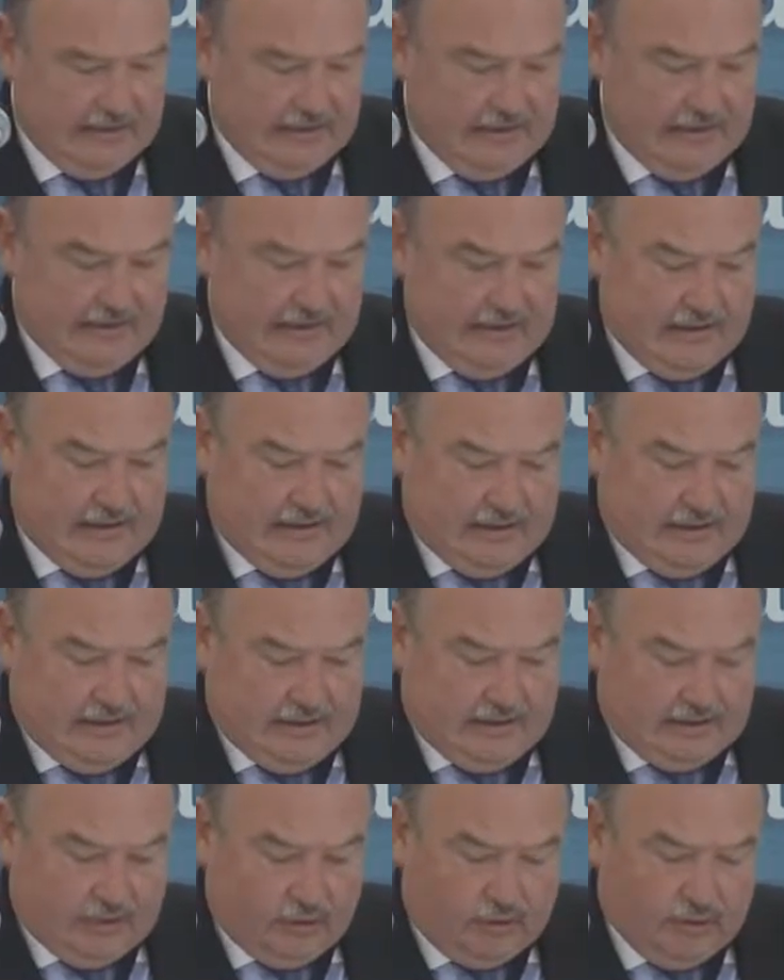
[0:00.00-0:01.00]
Well,
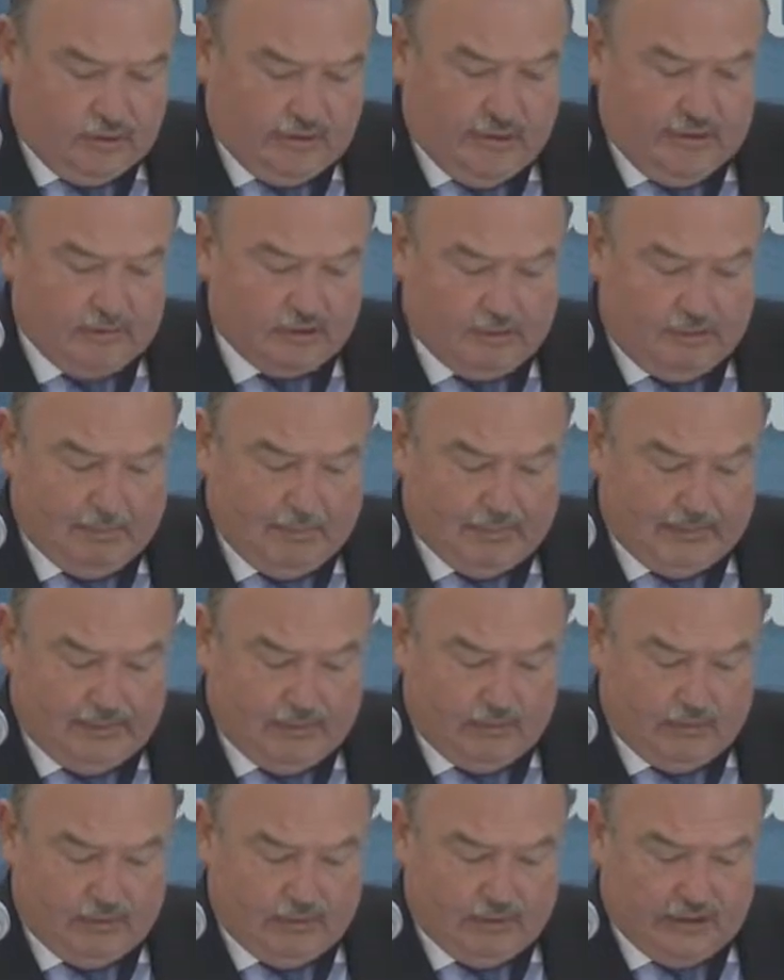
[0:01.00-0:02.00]
there's an
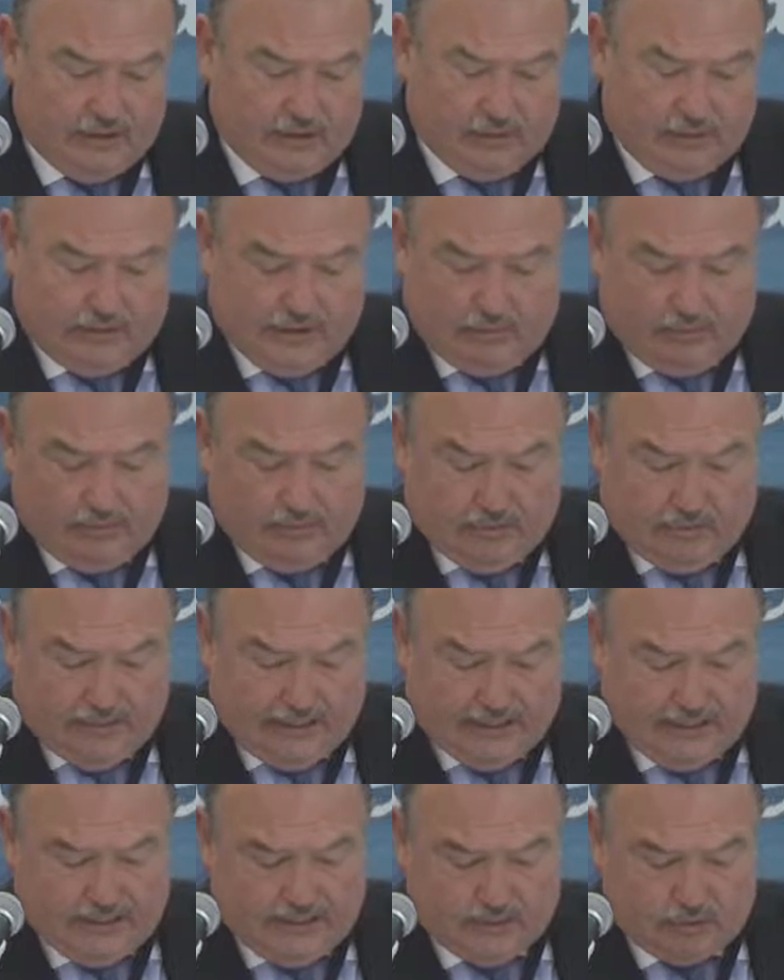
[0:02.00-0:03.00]
consulting
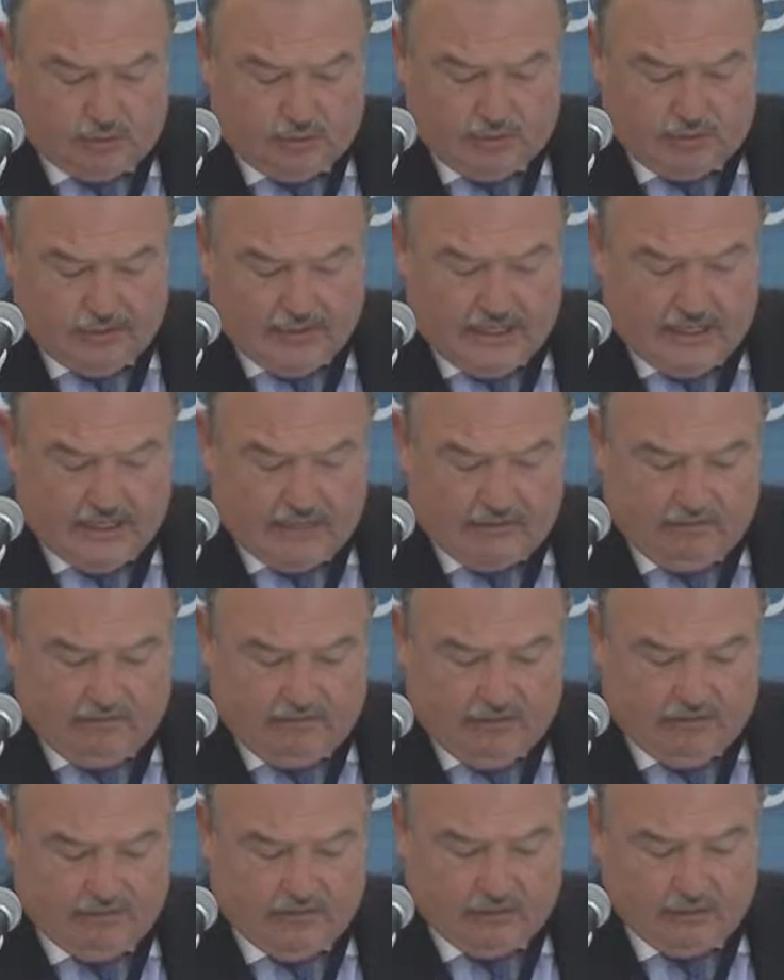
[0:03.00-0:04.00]
group called
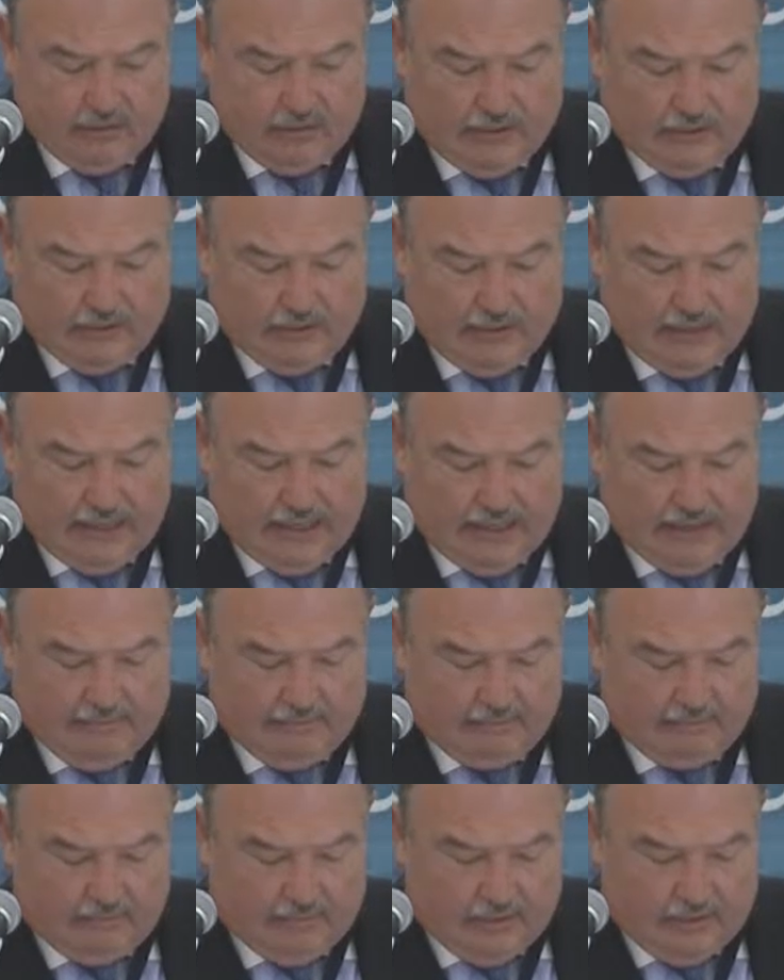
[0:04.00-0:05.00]
IDC-ADG who
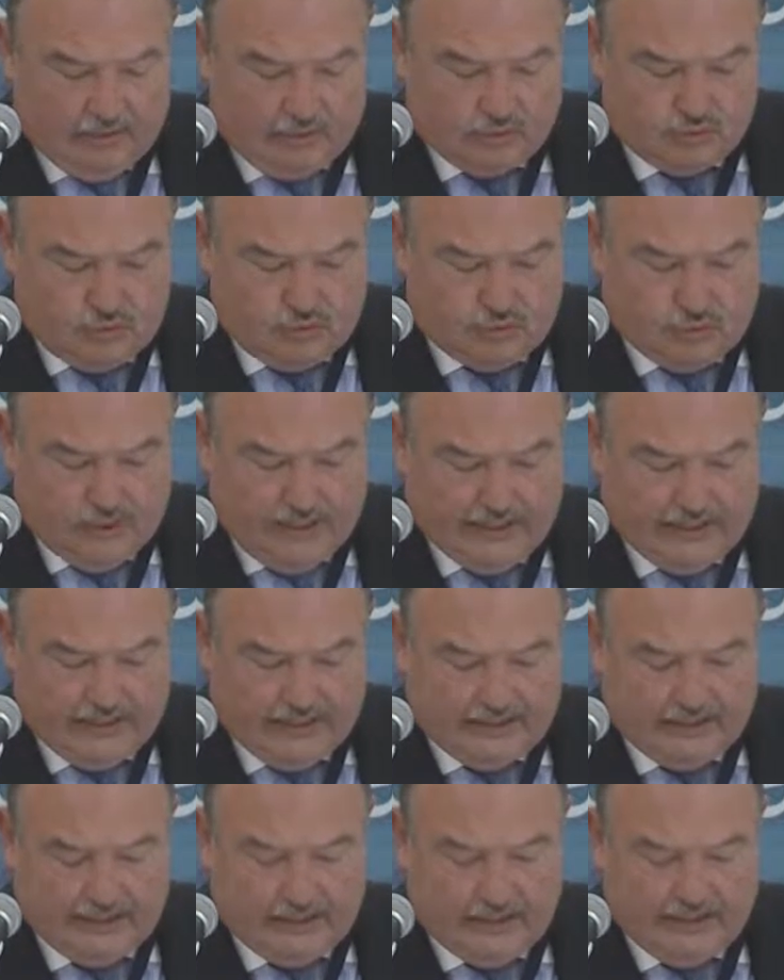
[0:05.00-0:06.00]
says that the
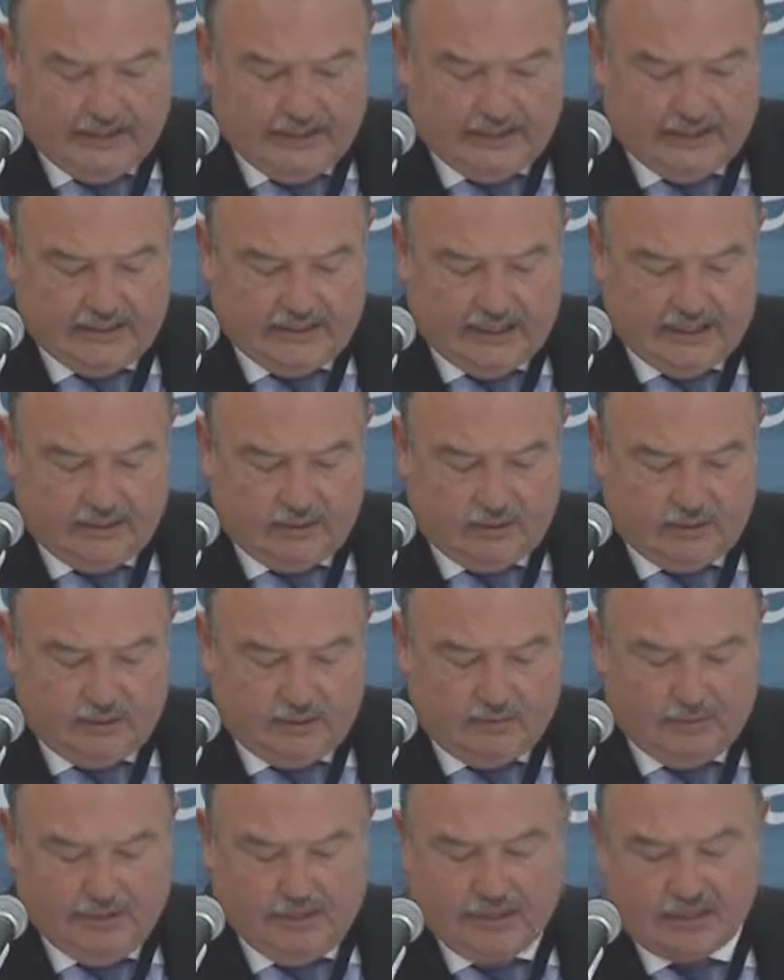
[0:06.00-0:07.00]
size of the
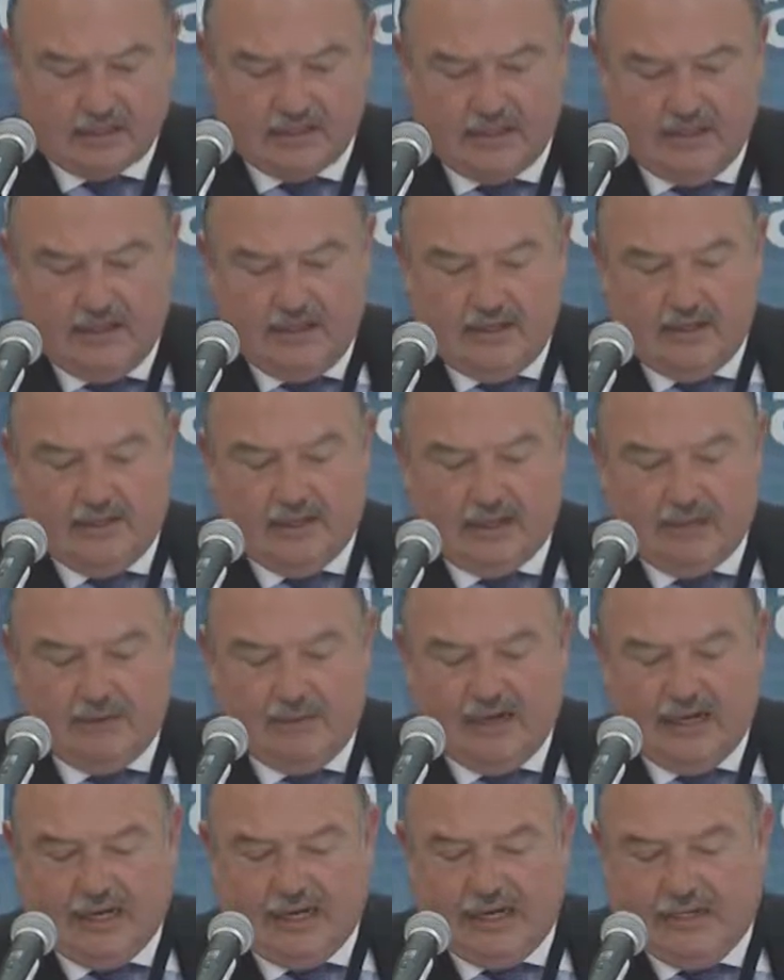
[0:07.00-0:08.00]
digital
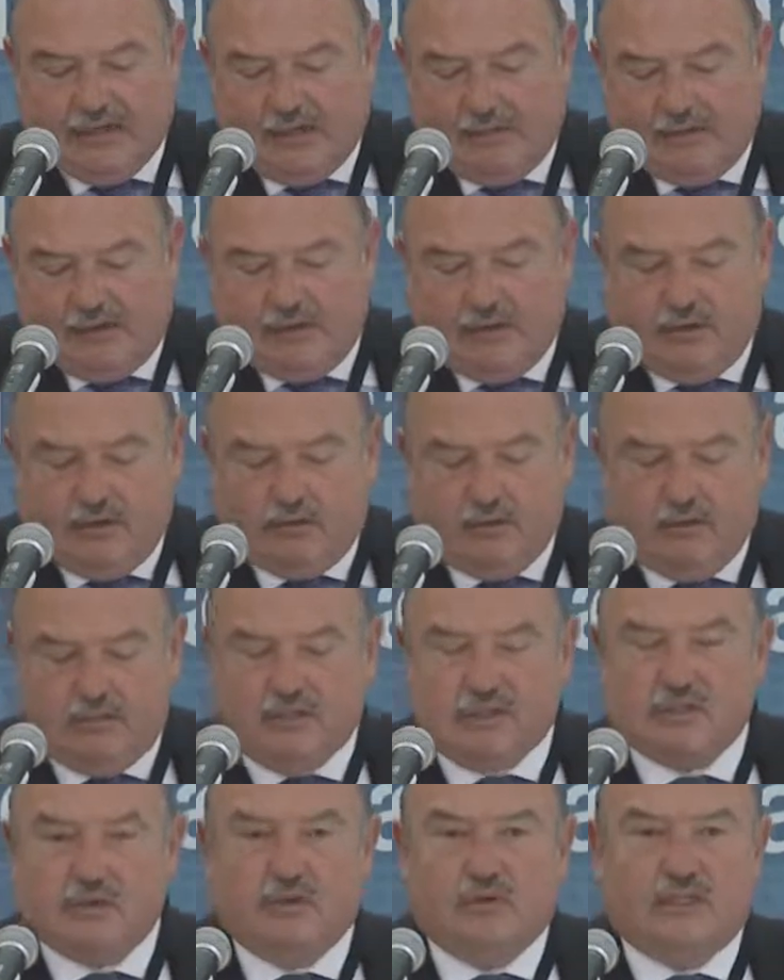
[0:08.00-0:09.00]
universe
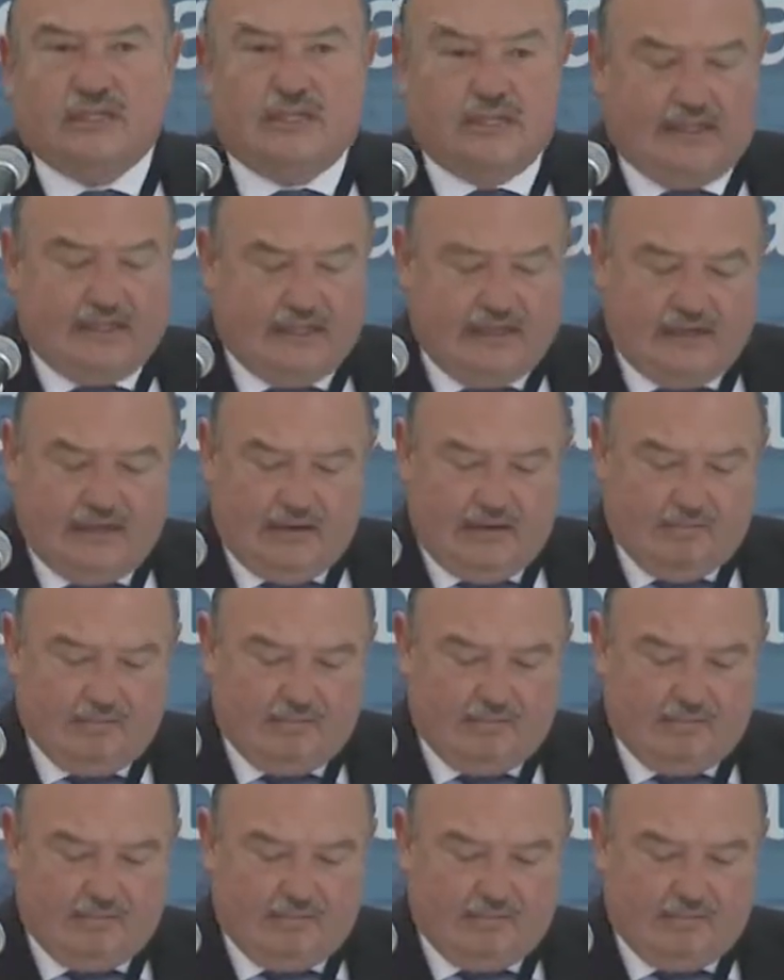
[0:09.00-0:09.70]
was 2.8